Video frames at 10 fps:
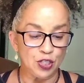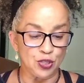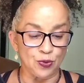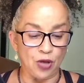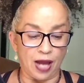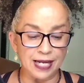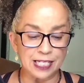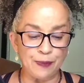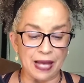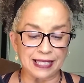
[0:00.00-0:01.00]
Do not
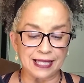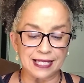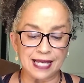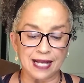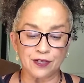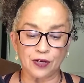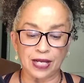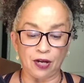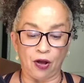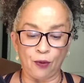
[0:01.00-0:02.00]
expect that this answer
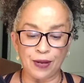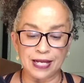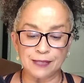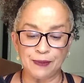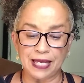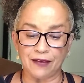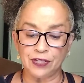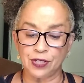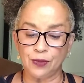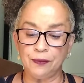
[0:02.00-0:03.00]
can always be
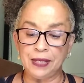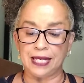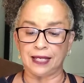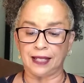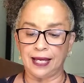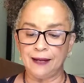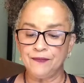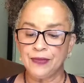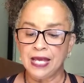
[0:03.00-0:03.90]
given to you immediately.